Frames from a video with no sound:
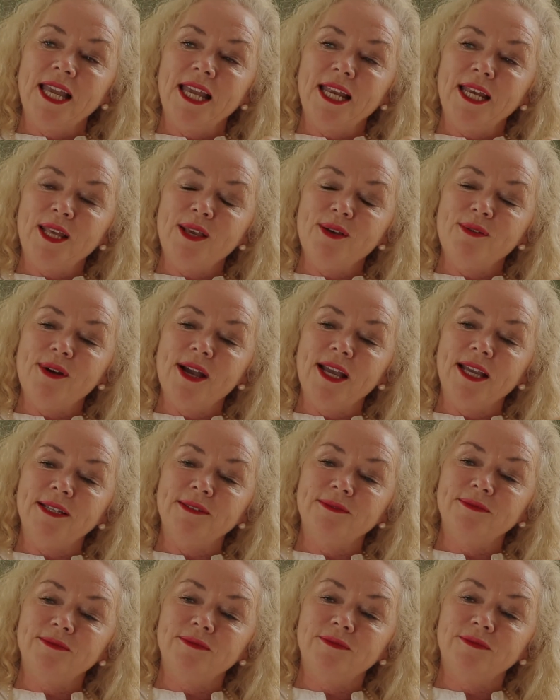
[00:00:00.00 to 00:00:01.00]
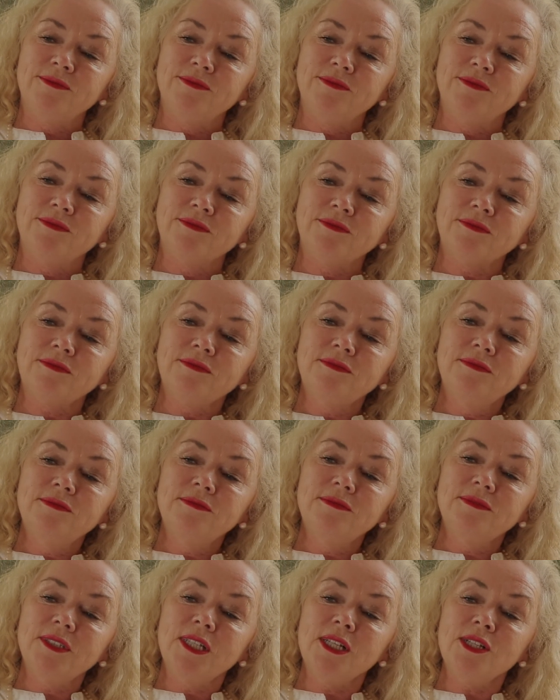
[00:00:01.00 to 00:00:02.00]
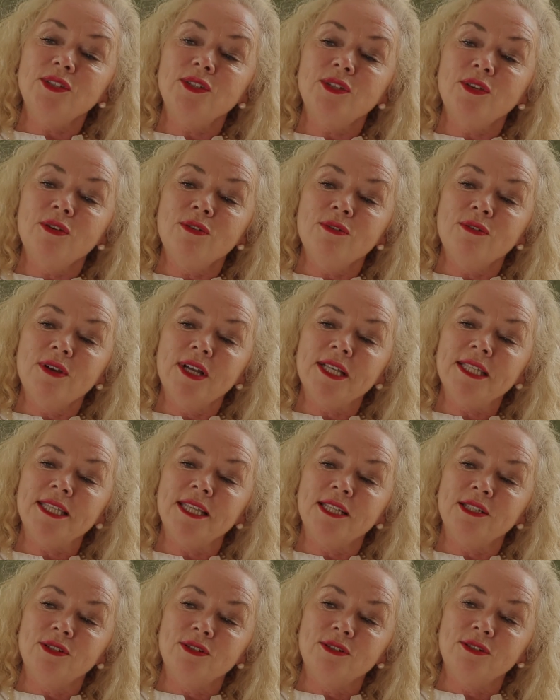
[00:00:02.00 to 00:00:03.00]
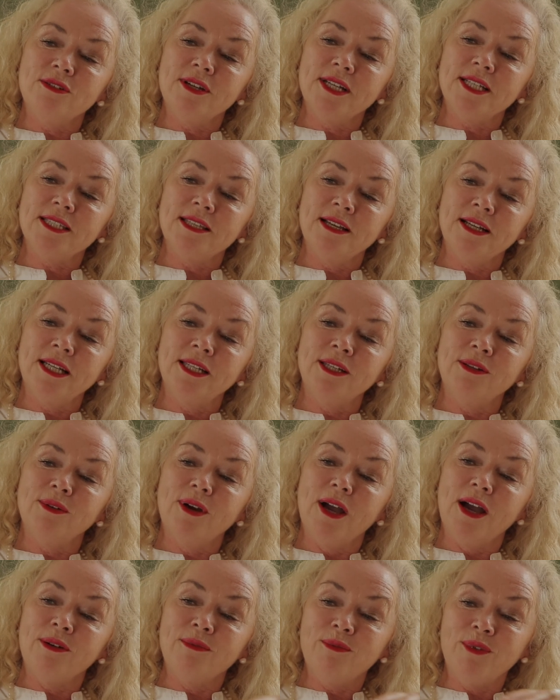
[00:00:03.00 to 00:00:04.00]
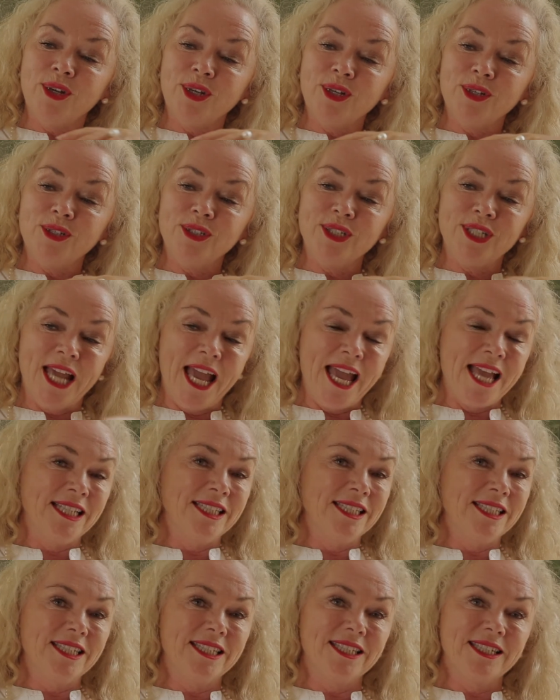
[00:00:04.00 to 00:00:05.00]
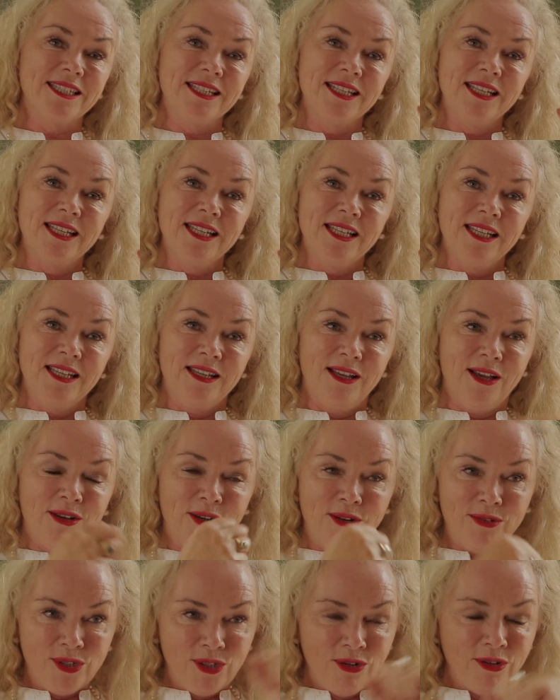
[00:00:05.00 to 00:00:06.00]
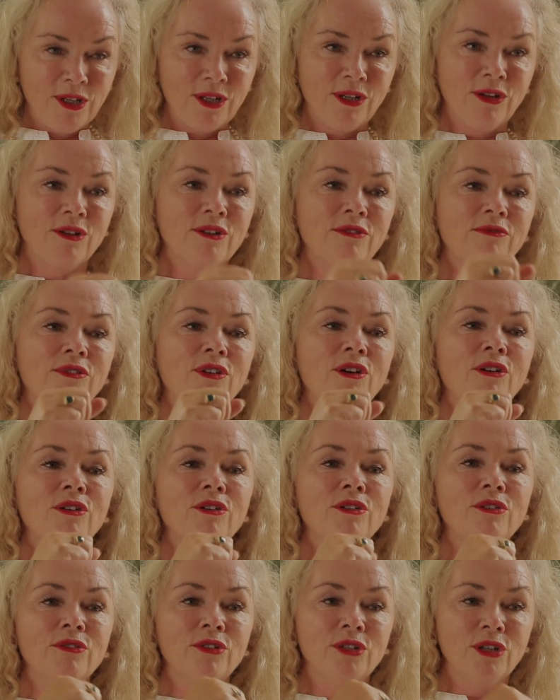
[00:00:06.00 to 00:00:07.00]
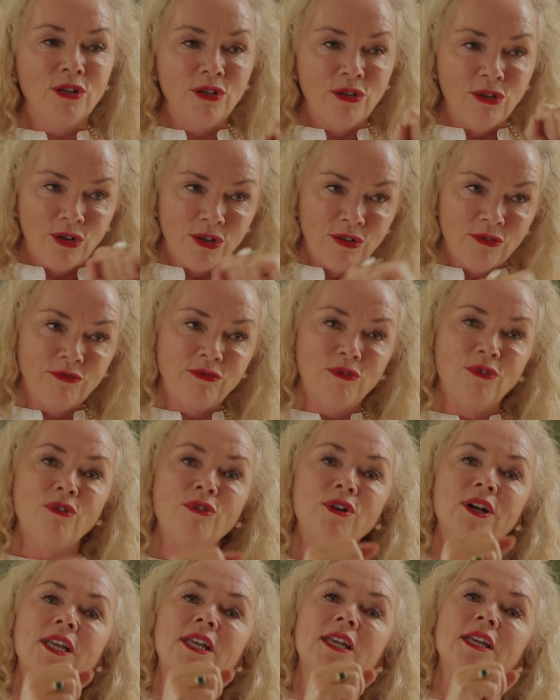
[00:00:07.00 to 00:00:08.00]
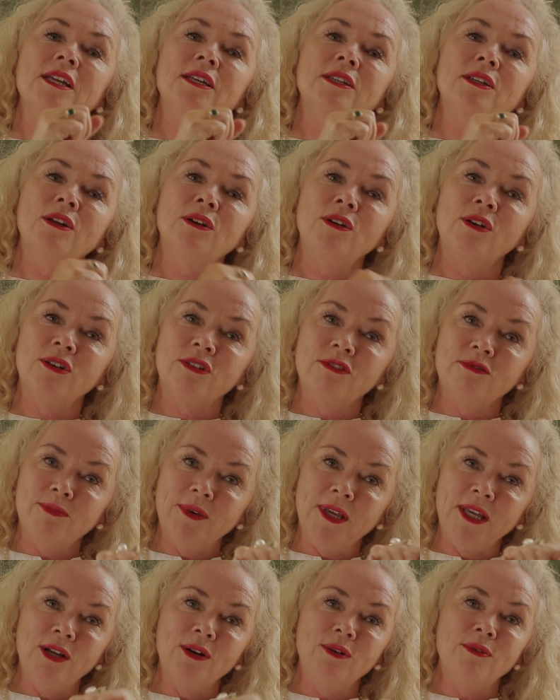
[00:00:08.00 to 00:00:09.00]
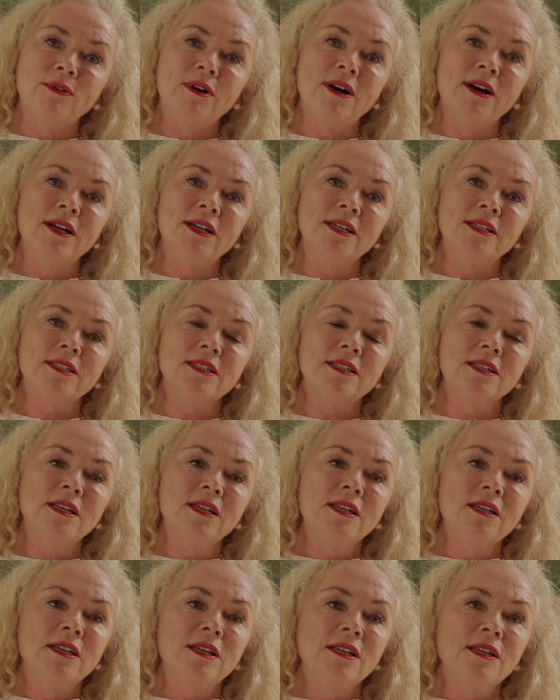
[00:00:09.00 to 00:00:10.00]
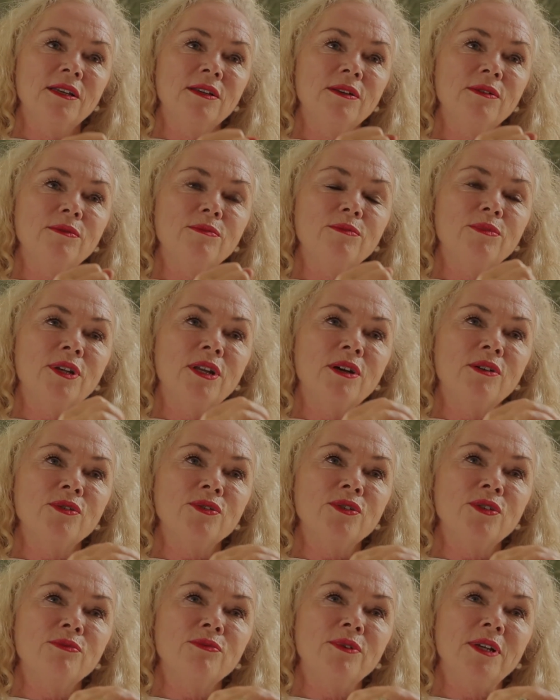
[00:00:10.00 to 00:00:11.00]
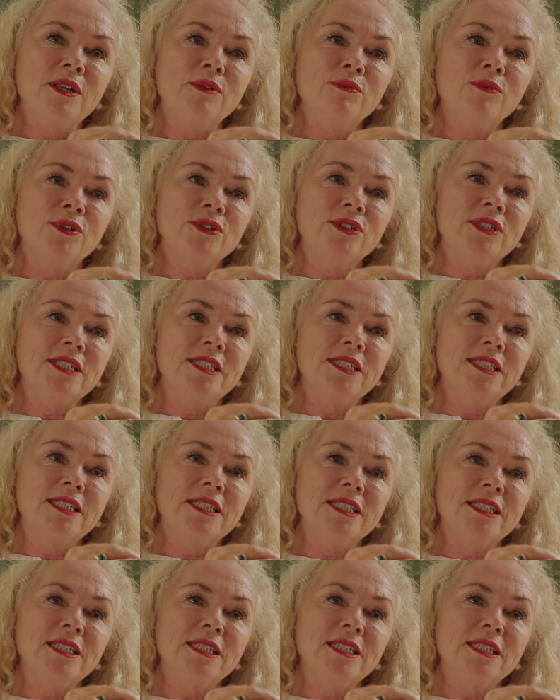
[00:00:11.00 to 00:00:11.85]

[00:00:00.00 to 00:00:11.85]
Anyway, so I said to Chris, I want to dance. And I was doing a lot of yoga and a lot of walking and a lot of being quiet. But I also really wanted